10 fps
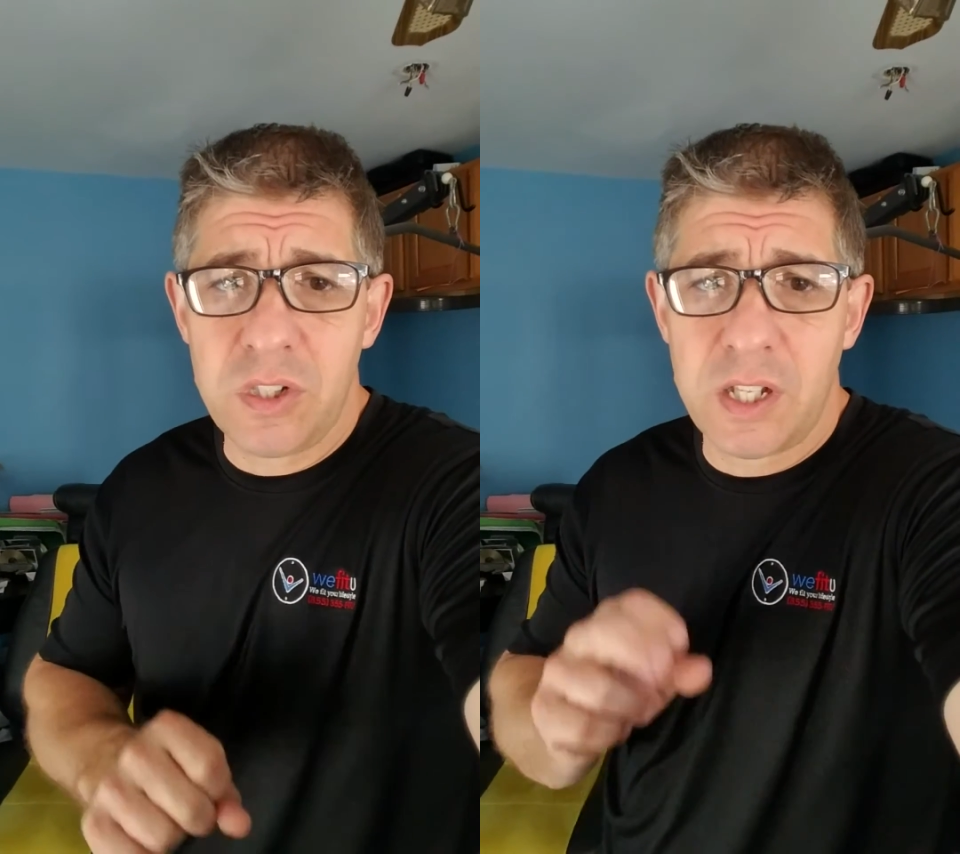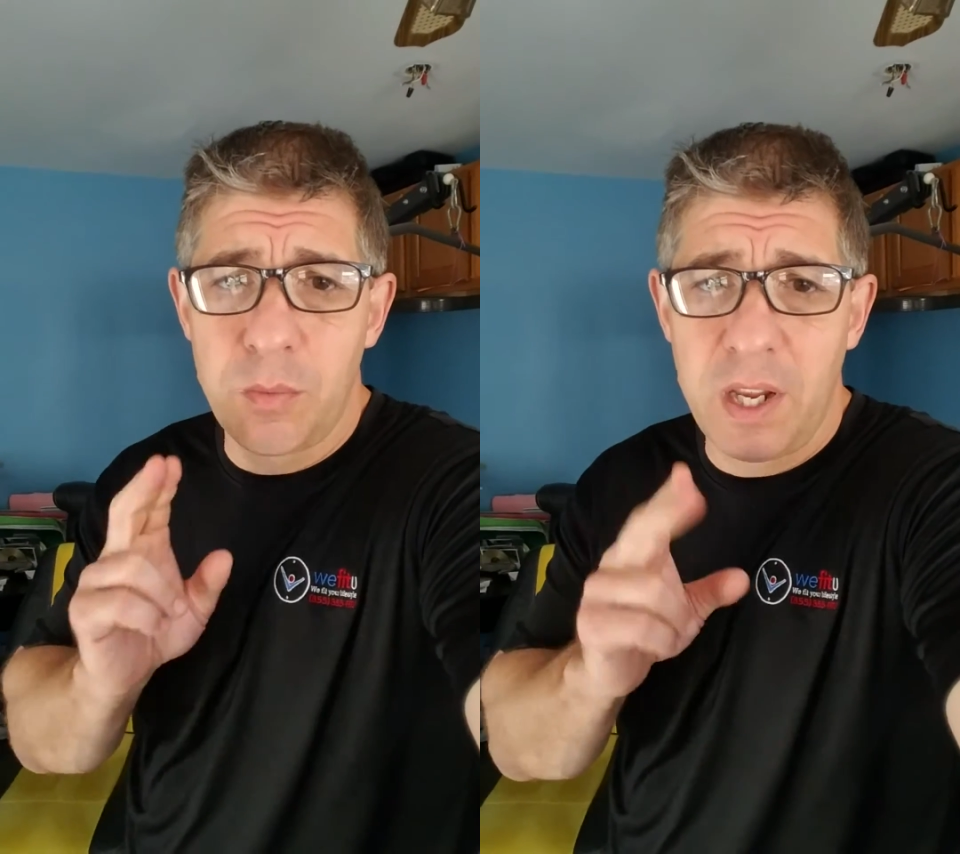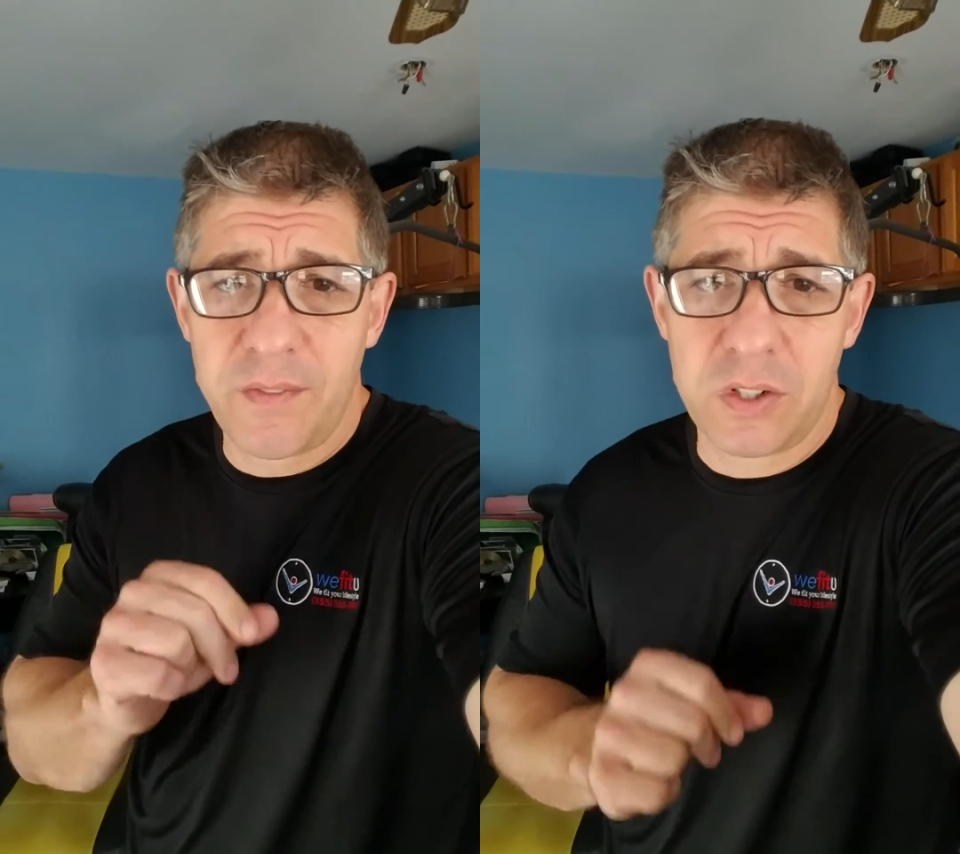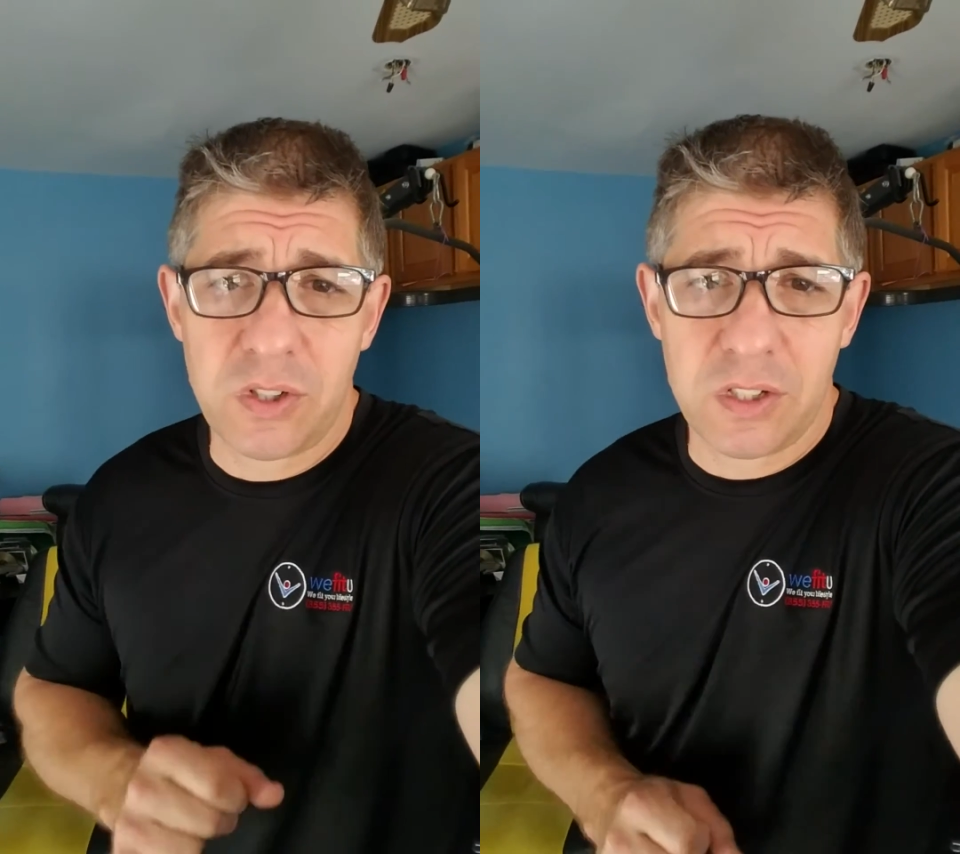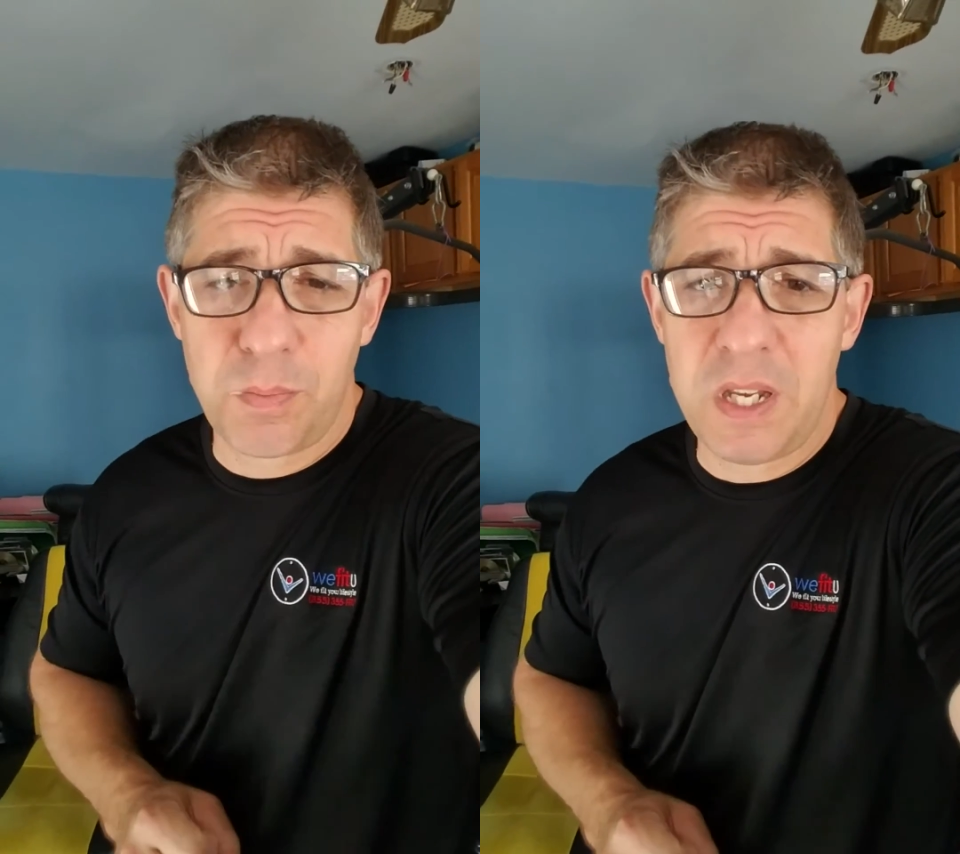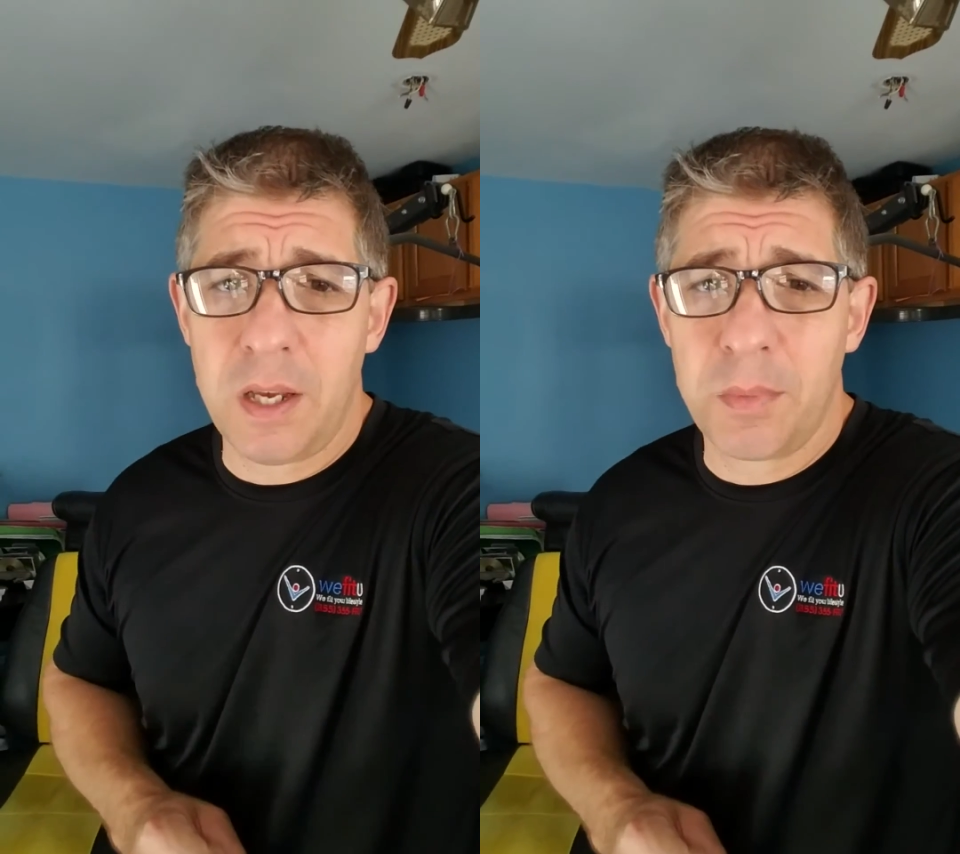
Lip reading: and then we have our 6 p.m.